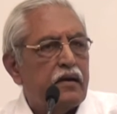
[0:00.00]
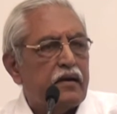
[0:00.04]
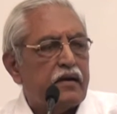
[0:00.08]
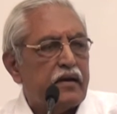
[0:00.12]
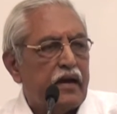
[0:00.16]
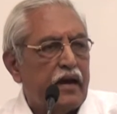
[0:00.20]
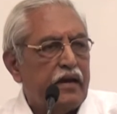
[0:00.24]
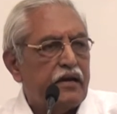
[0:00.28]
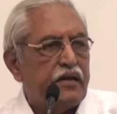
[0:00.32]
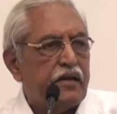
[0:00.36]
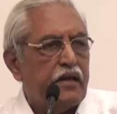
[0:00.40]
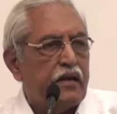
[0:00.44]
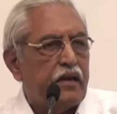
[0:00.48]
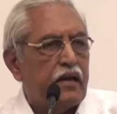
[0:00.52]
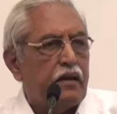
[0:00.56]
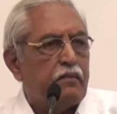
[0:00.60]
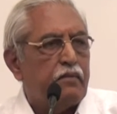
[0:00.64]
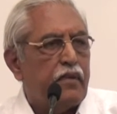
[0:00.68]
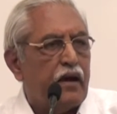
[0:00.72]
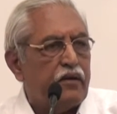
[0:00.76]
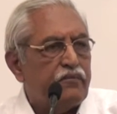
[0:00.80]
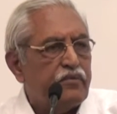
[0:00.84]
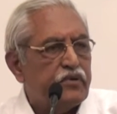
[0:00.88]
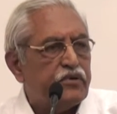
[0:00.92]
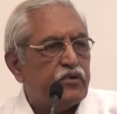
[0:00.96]
criteria
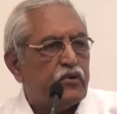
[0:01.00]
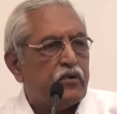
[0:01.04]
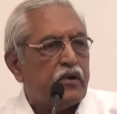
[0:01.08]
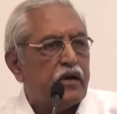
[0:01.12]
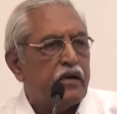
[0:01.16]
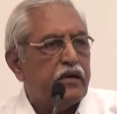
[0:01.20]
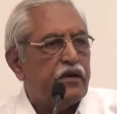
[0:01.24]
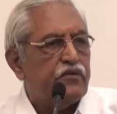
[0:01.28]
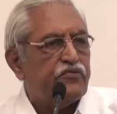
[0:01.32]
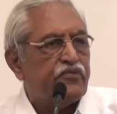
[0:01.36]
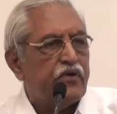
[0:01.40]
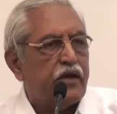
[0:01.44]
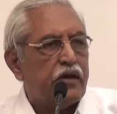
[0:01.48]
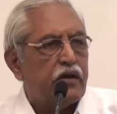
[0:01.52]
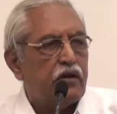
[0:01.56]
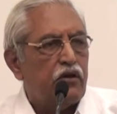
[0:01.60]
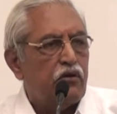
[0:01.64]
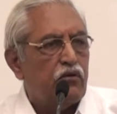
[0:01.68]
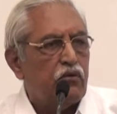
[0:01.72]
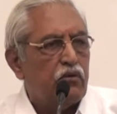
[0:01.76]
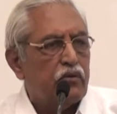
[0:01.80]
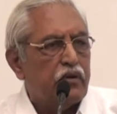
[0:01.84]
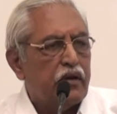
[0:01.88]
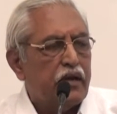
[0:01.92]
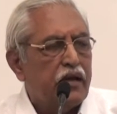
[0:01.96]
by which you can define a
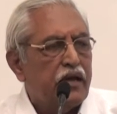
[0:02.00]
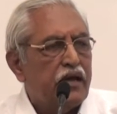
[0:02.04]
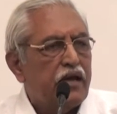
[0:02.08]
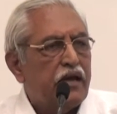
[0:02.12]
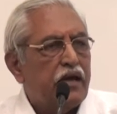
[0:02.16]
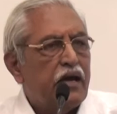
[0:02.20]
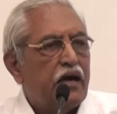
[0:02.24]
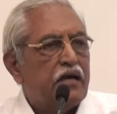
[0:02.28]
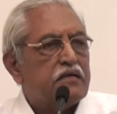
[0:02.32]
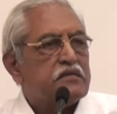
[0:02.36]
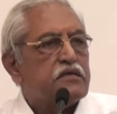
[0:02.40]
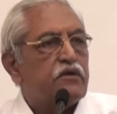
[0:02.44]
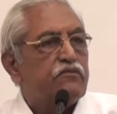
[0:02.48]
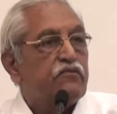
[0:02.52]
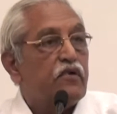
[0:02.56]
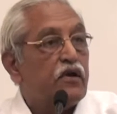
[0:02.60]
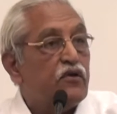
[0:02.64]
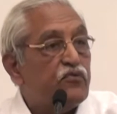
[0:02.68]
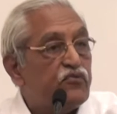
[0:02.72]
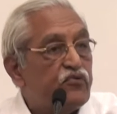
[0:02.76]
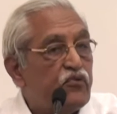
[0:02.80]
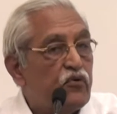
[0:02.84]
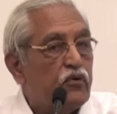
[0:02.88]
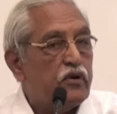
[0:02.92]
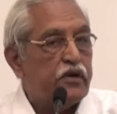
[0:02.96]
loan as a
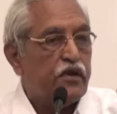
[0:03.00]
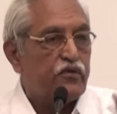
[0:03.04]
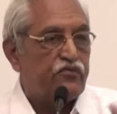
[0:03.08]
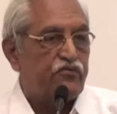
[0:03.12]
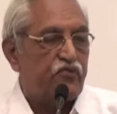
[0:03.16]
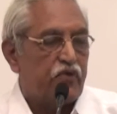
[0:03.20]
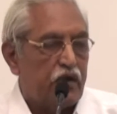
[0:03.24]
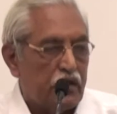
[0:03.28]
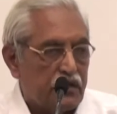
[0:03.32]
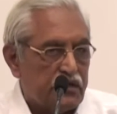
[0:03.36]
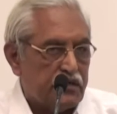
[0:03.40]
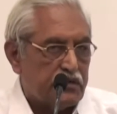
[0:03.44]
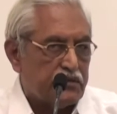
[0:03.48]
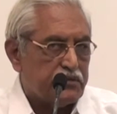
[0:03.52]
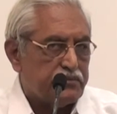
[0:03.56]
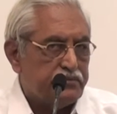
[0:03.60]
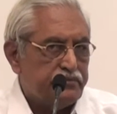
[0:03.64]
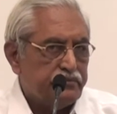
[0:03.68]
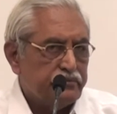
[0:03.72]
willful default.